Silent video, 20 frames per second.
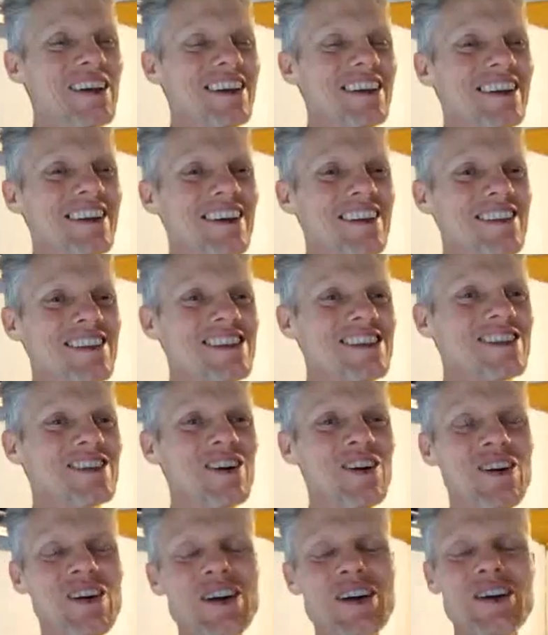you know the
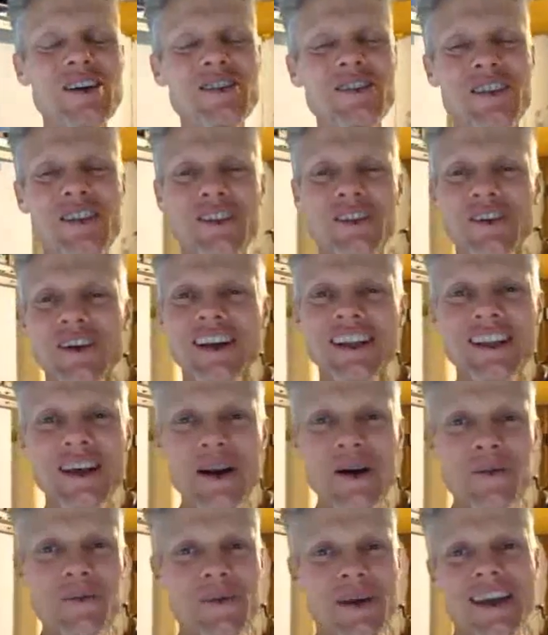story of the Three
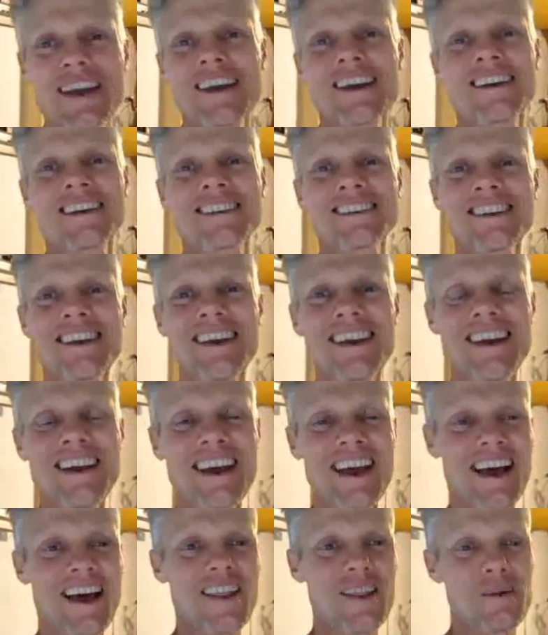Little Pigs,
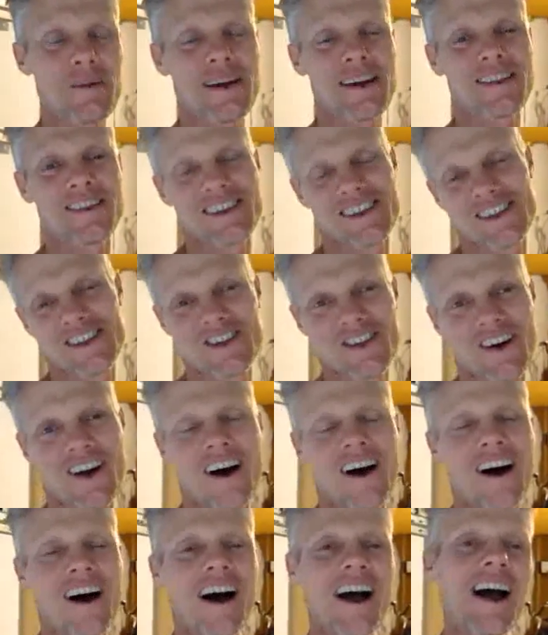how they made the
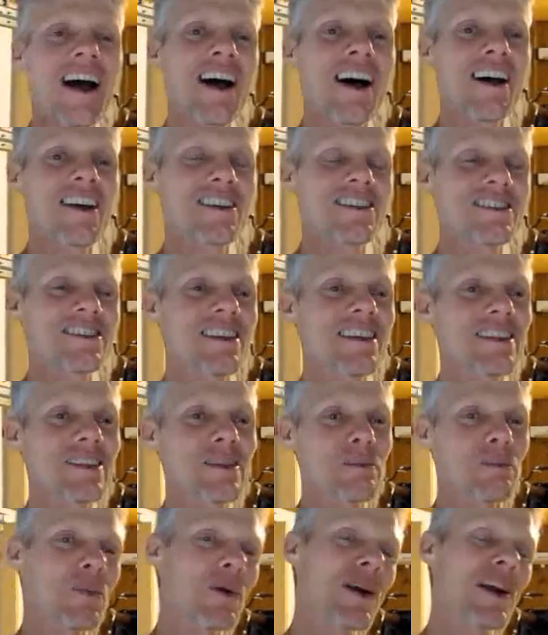straw house, and then the
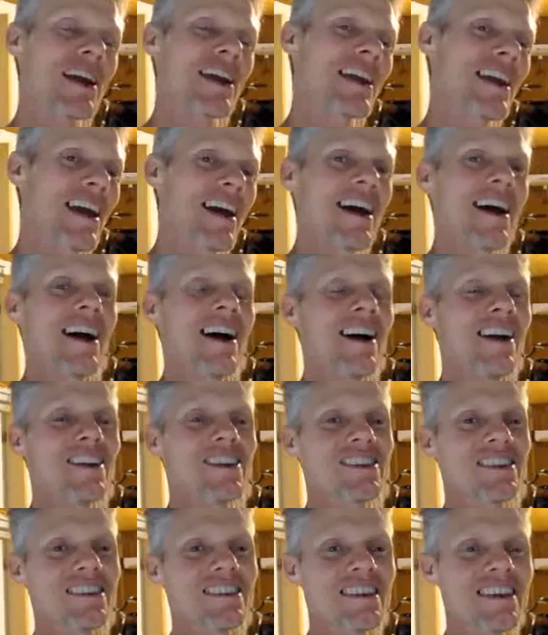brick house,
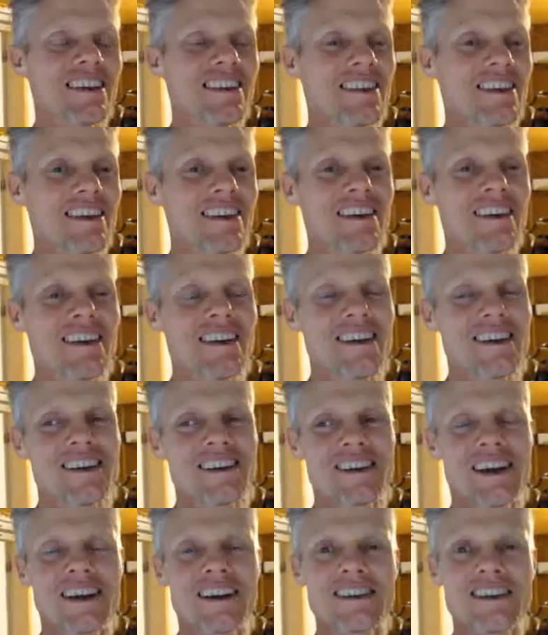and then the
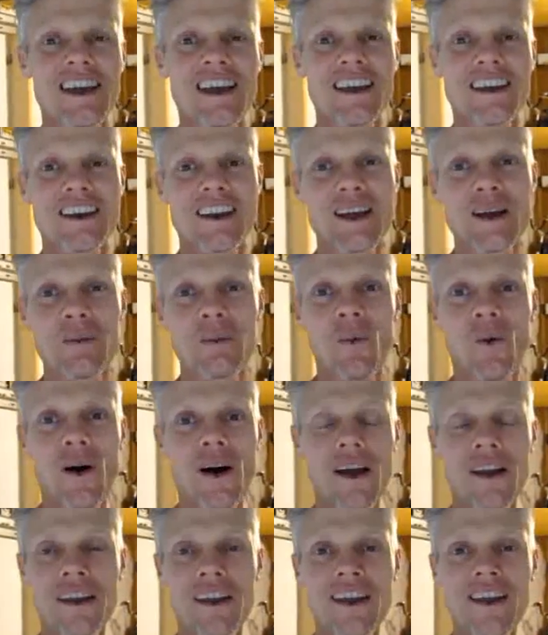titanium
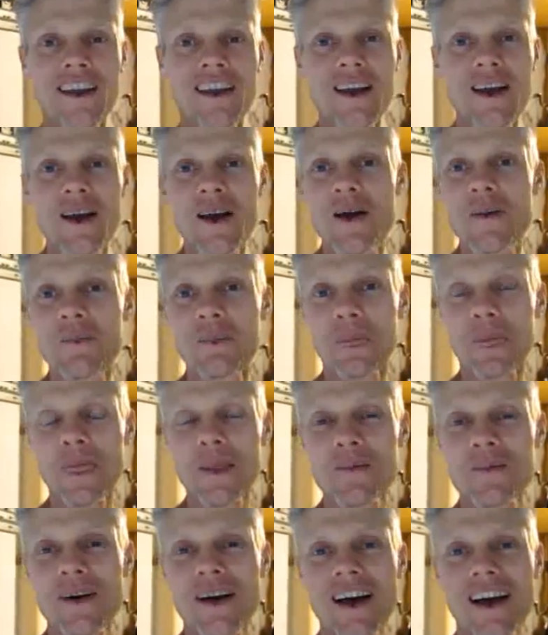one.
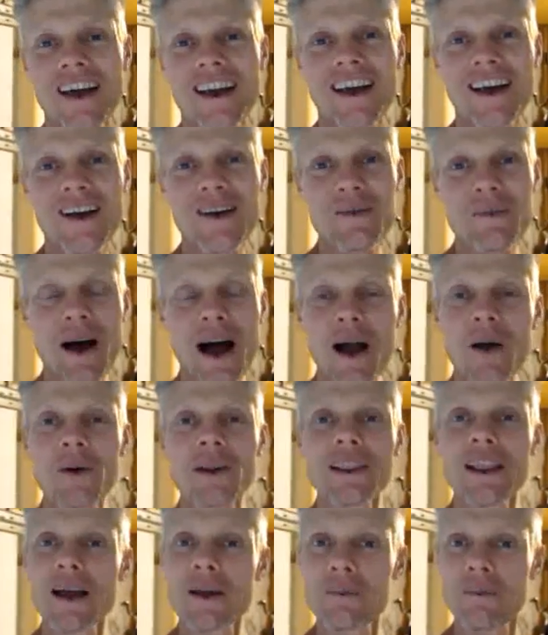But I would
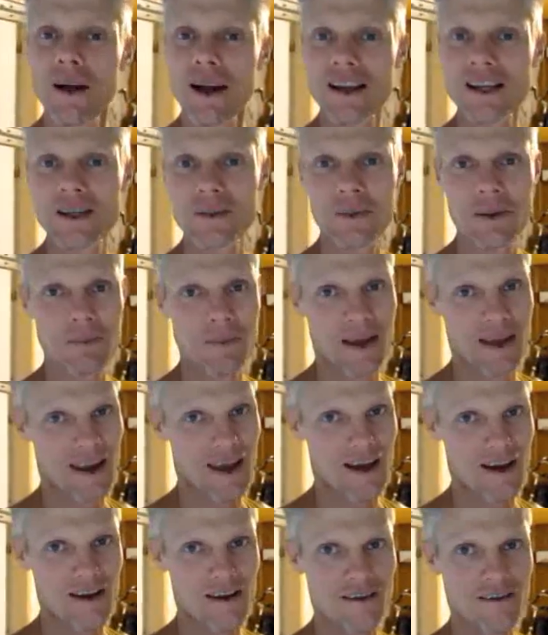like mine to be made
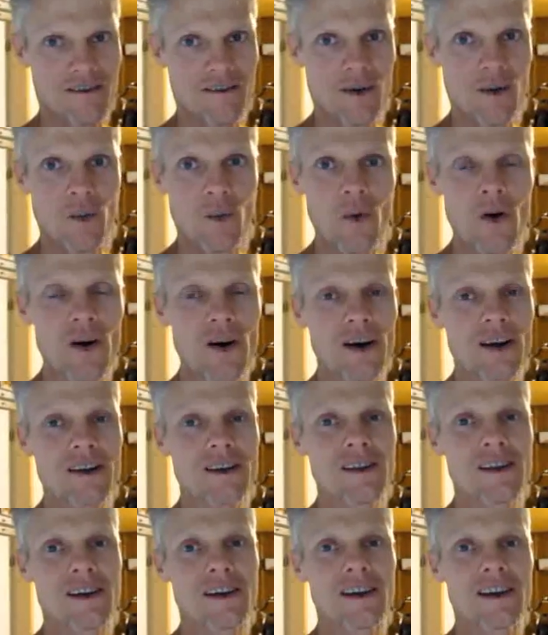out of wood,
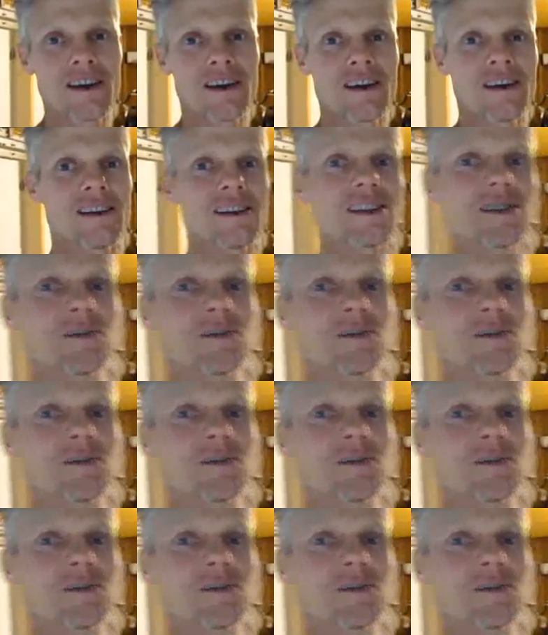and